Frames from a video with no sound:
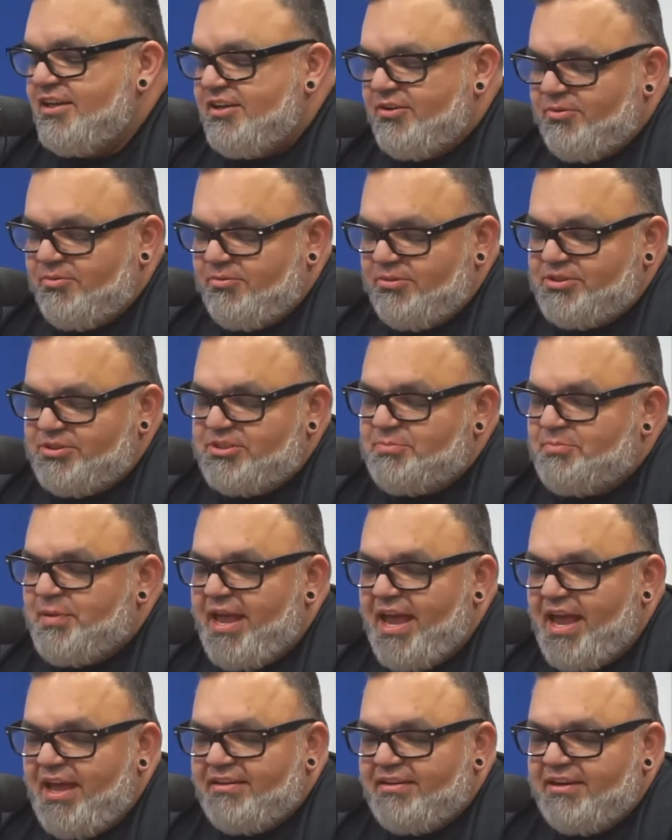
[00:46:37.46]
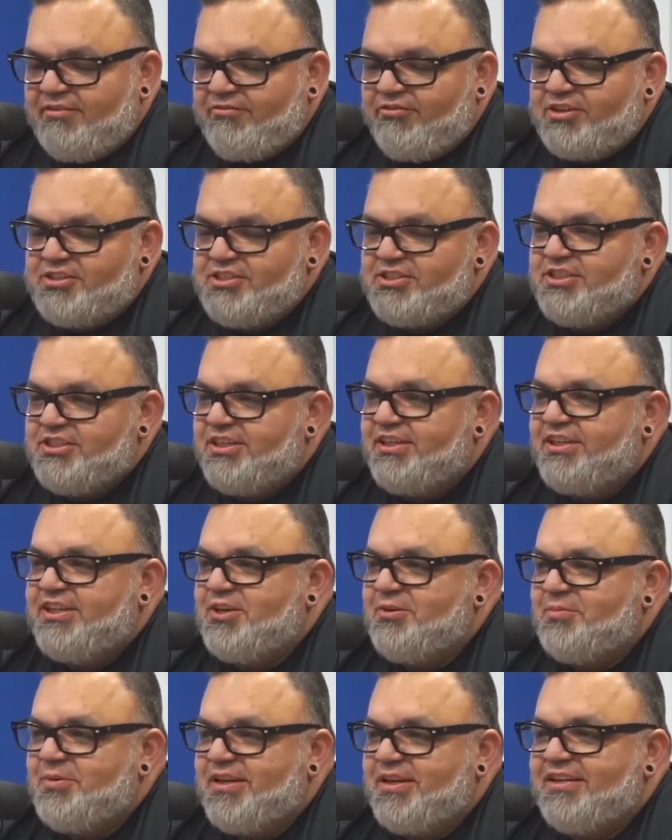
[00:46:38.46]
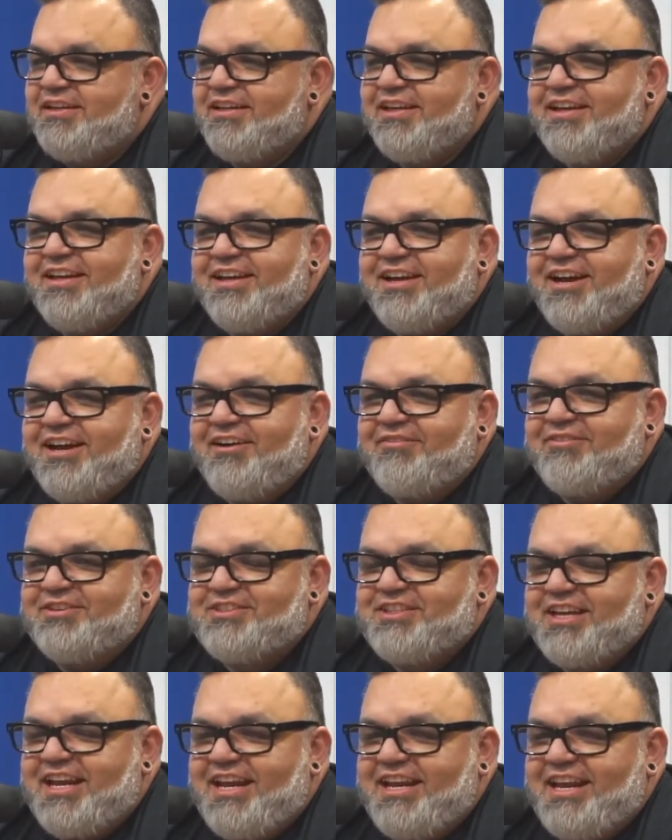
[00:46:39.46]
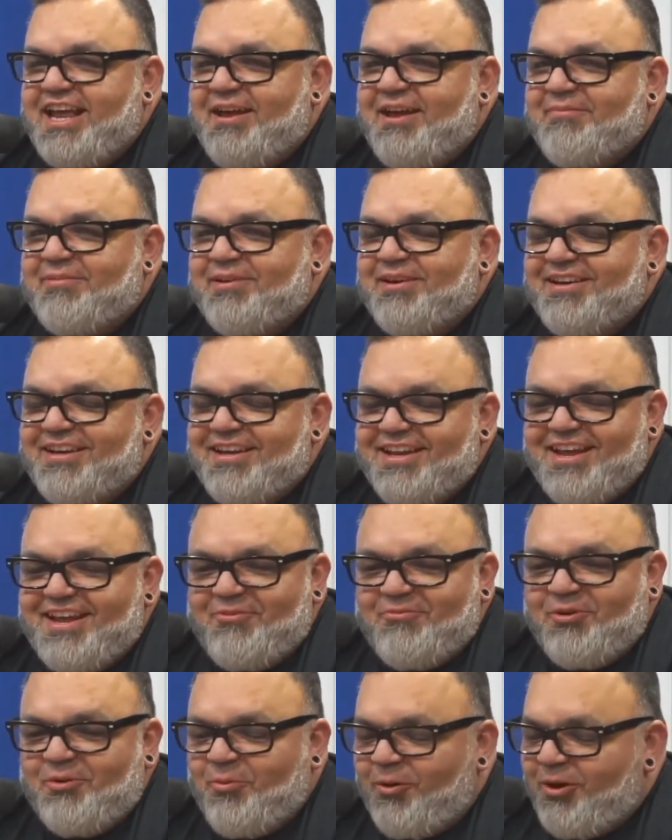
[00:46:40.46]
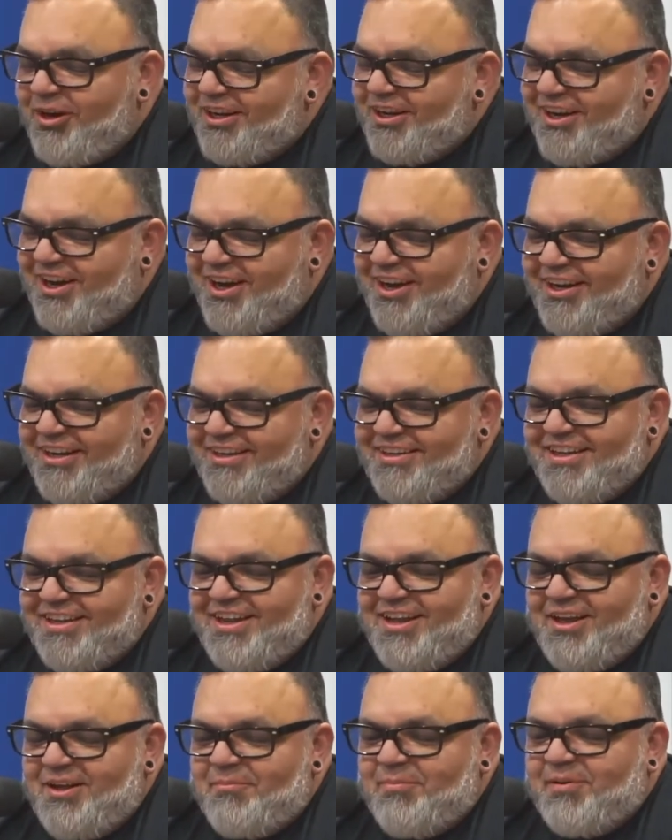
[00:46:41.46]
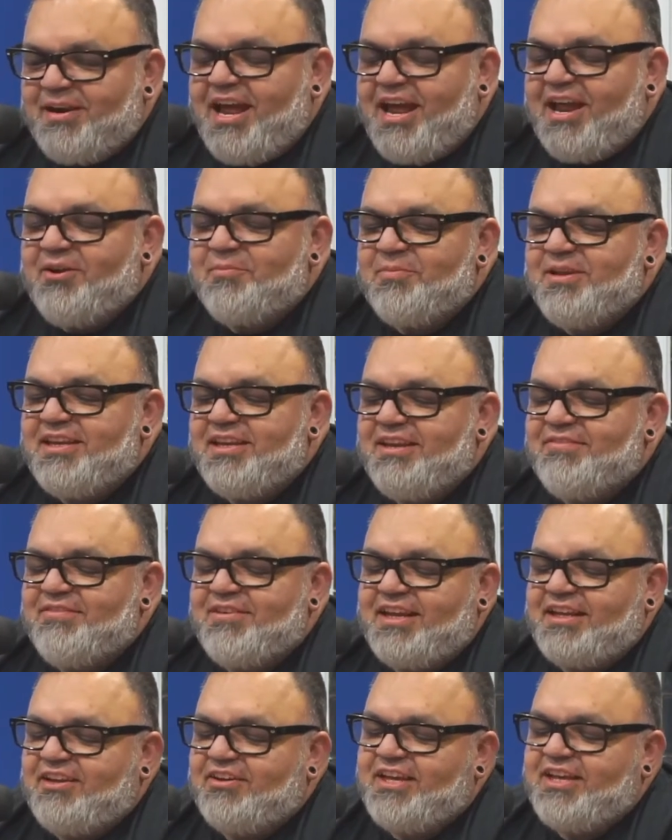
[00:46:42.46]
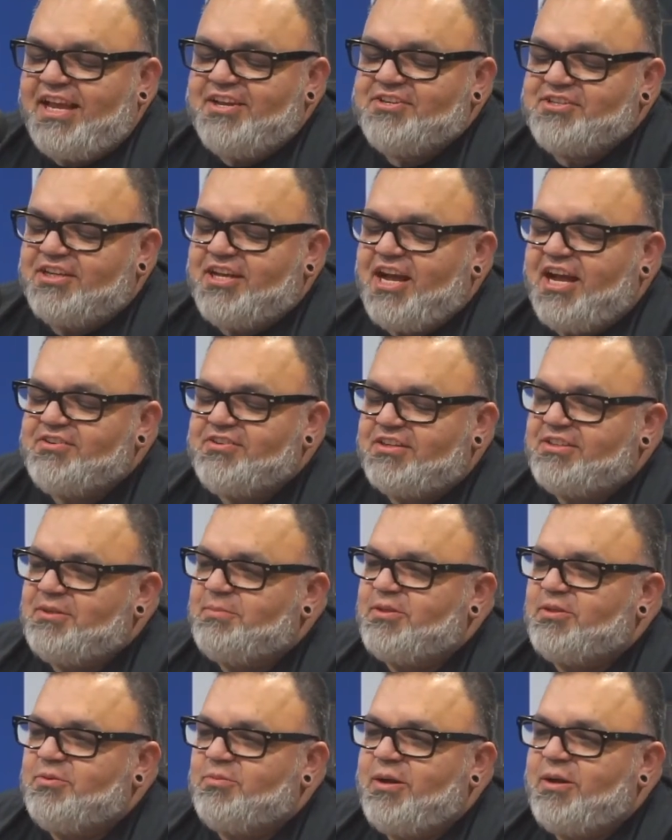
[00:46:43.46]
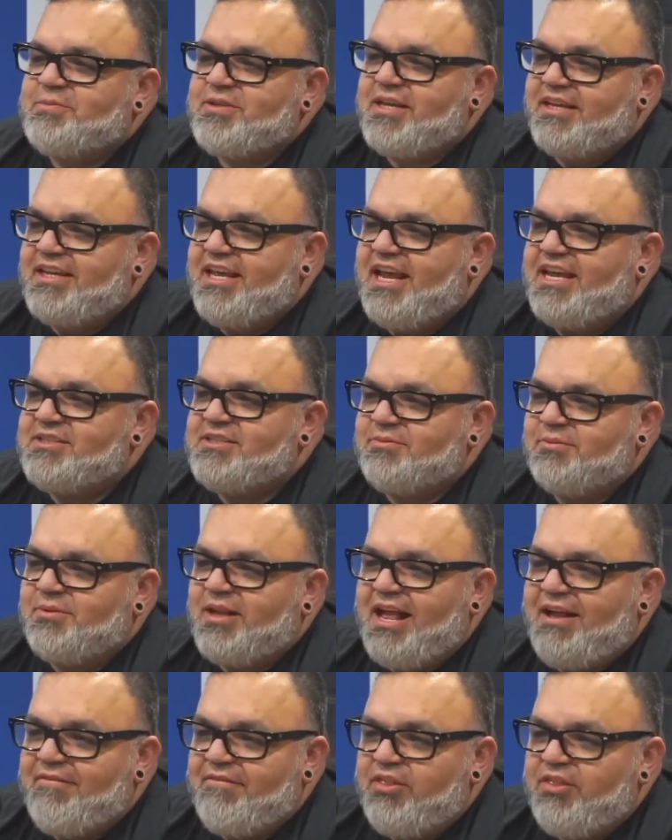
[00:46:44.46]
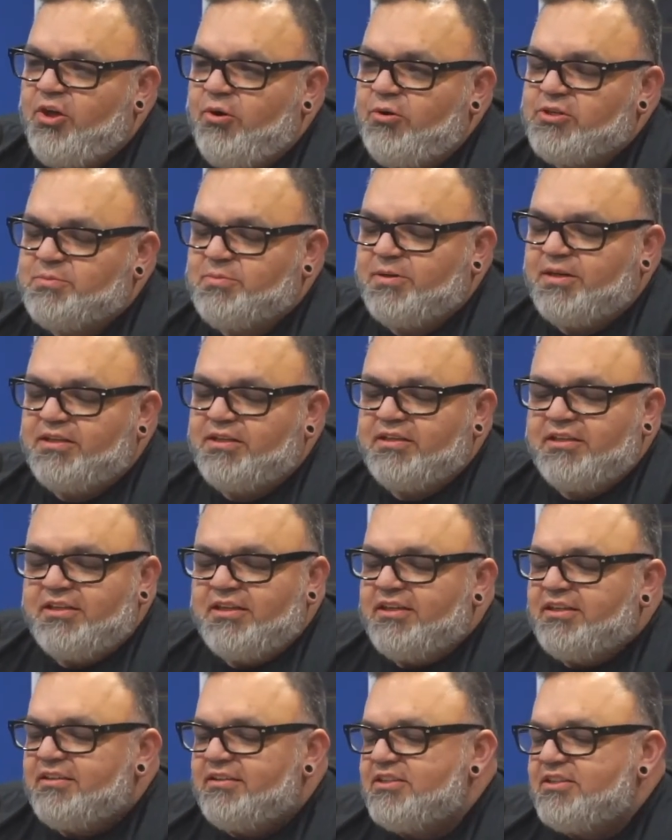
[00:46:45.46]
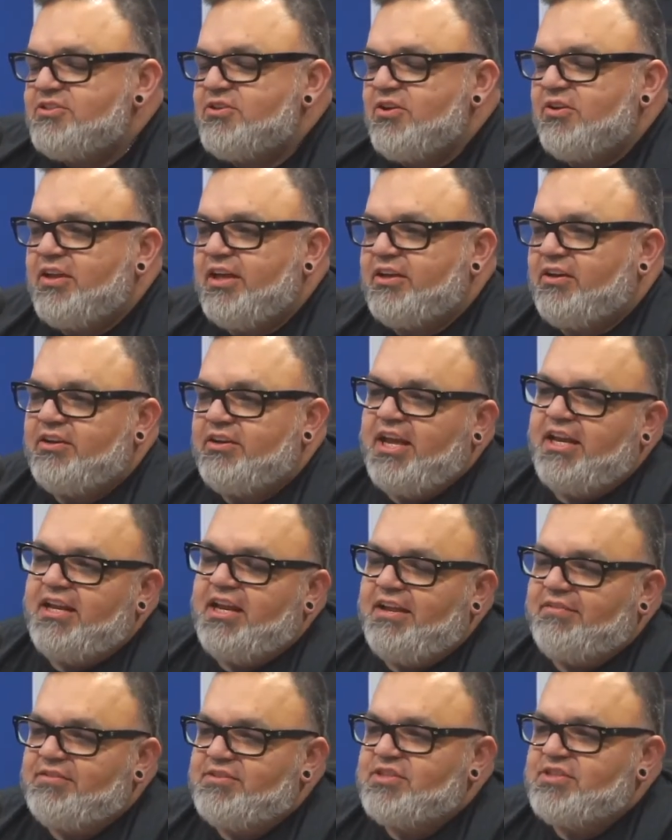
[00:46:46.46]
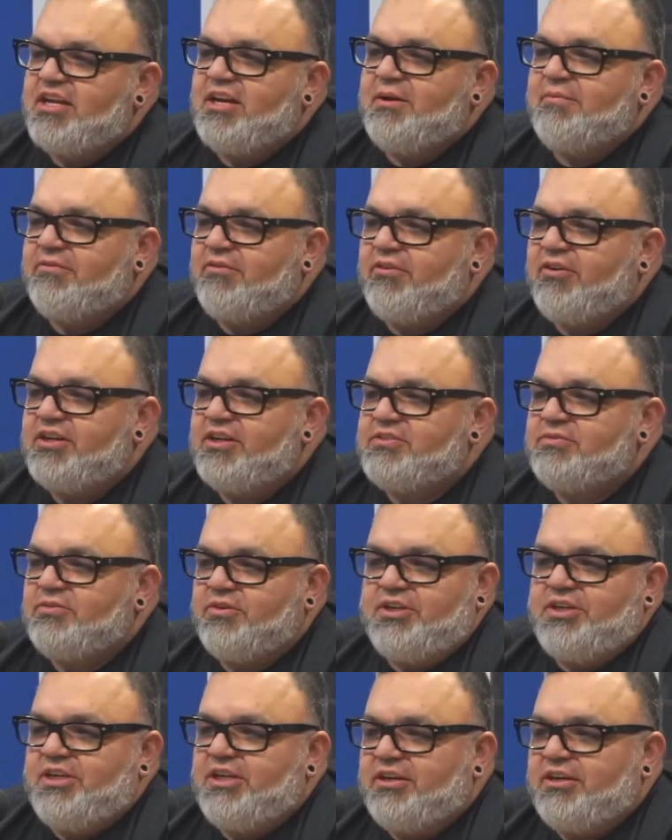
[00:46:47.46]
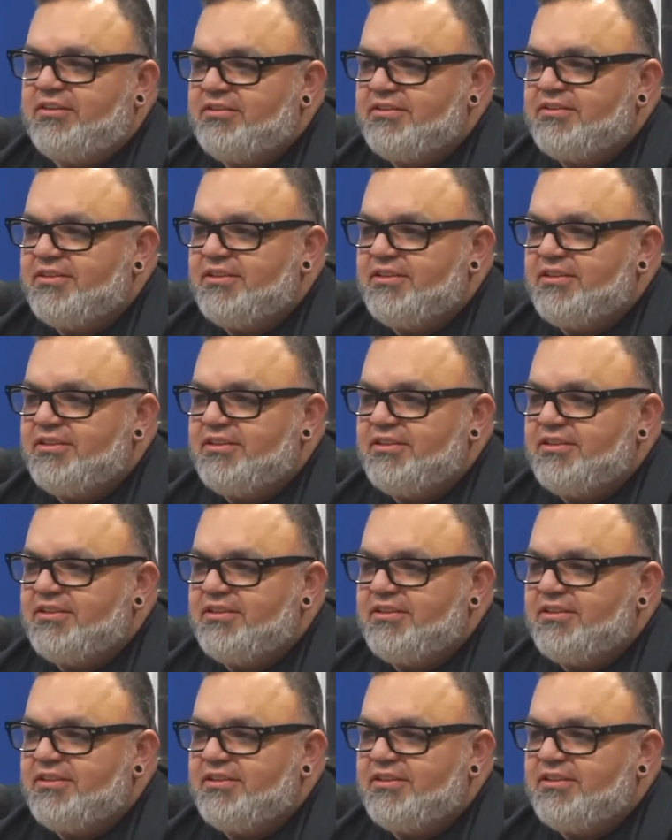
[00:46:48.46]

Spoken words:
which is bad, and Russ is going to kill me for saying that, but we're working on it. But I don't mean even like, okay, here's a contract to build the website. Yes, we'll have those, but there's no like, okay, now you have to sign up for us for a year. Right.